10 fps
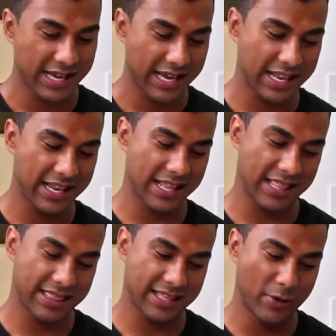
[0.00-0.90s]
And
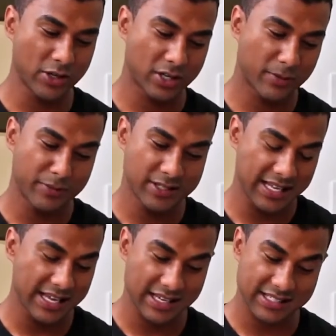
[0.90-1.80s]
the most common
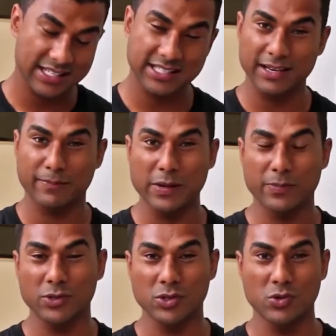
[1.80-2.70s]
mistake, as I said,
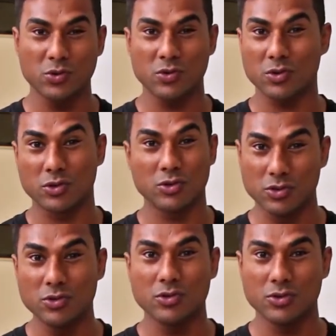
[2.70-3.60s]
people
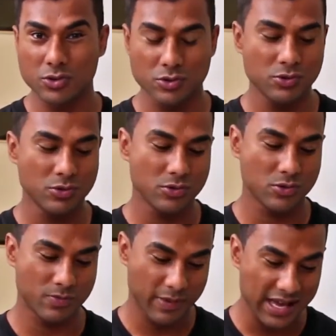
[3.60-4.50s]
do
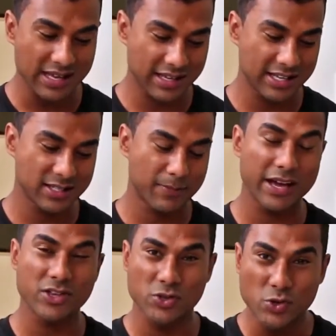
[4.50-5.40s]
make is
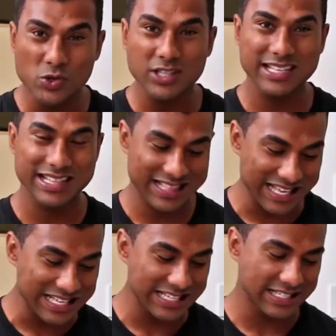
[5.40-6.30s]
by using
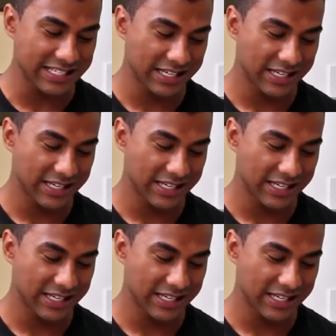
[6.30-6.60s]
these